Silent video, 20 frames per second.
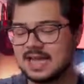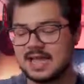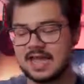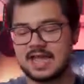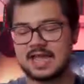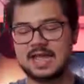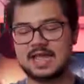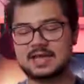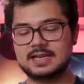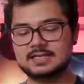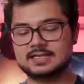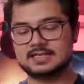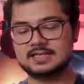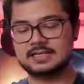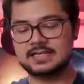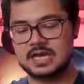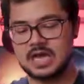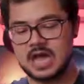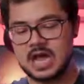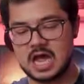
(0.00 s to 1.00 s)
And
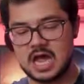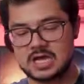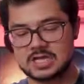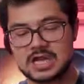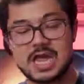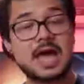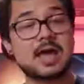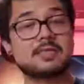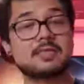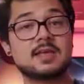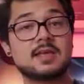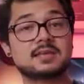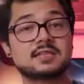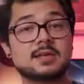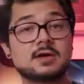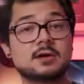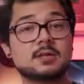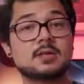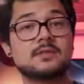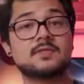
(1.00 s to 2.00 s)
uh, yeah, thanks
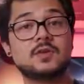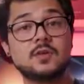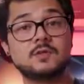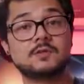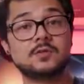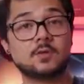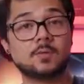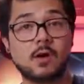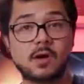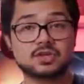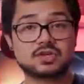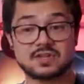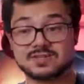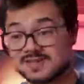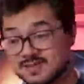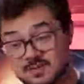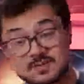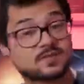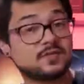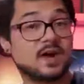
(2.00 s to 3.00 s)
to all of you for watching.
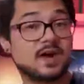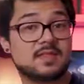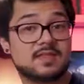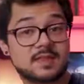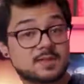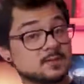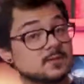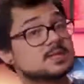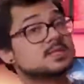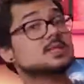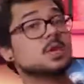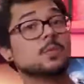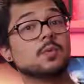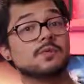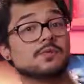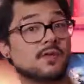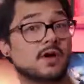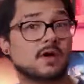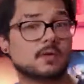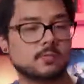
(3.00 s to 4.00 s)
This was fun. This was super
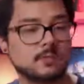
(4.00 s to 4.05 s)
fun.